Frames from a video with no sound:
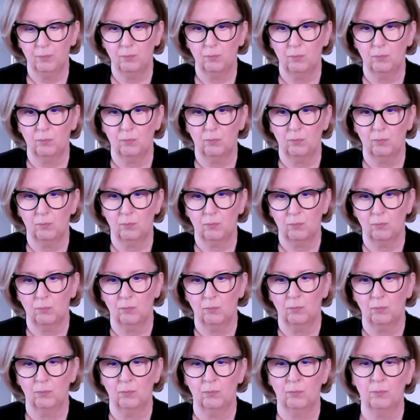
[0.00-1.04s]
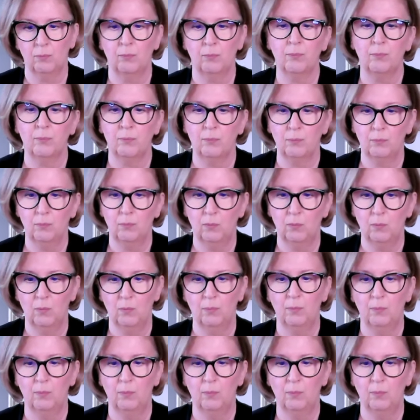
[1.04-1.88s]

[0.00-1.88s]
No one is speaking in this clip.